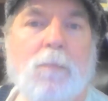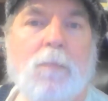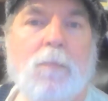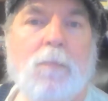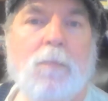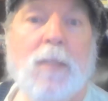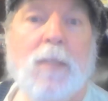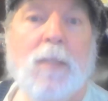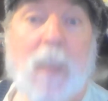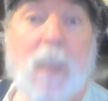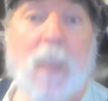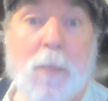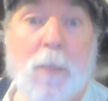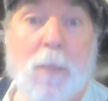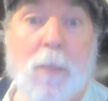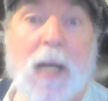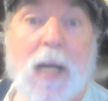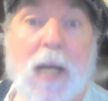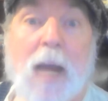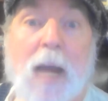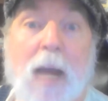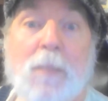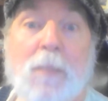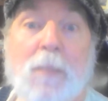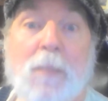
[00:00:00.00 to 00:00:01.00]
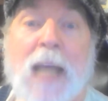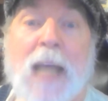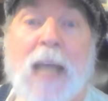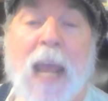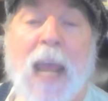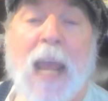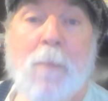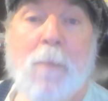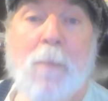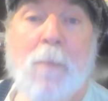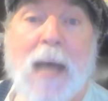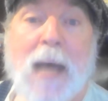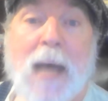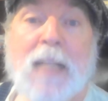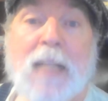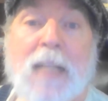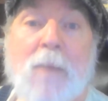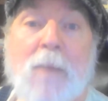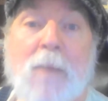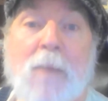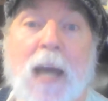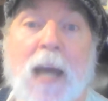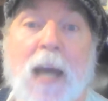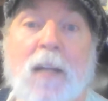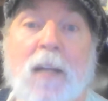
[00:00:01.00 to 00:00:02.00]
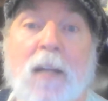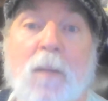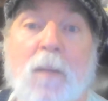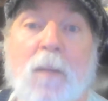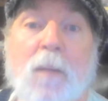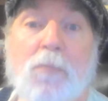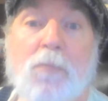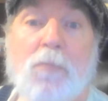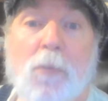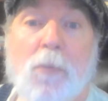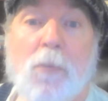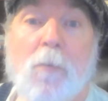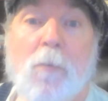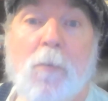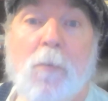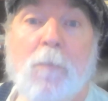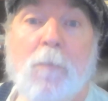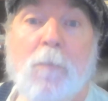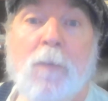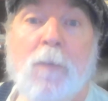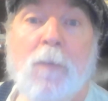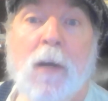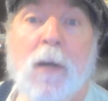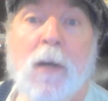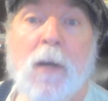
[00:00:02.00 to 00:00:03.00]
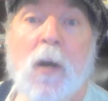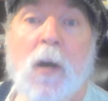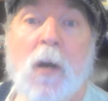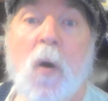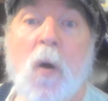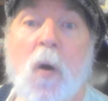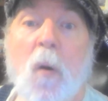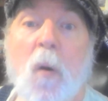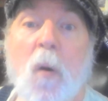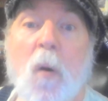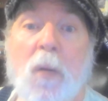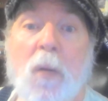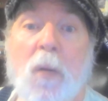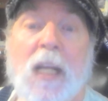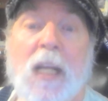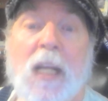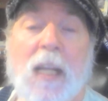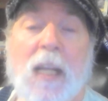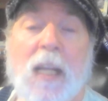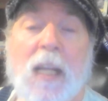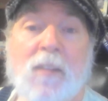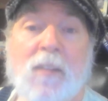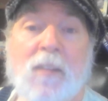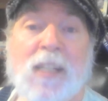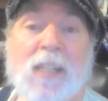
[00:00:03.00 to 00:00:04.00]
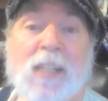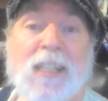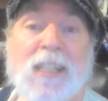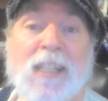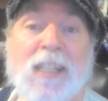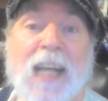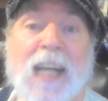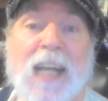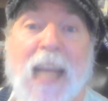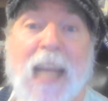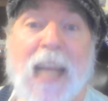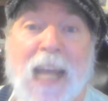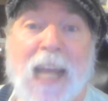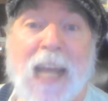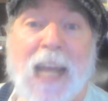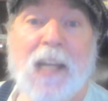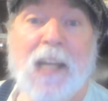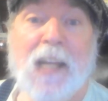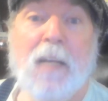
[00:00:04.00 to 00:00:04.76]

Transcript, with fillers: Sometimes a mathematical proof only gives us a hint.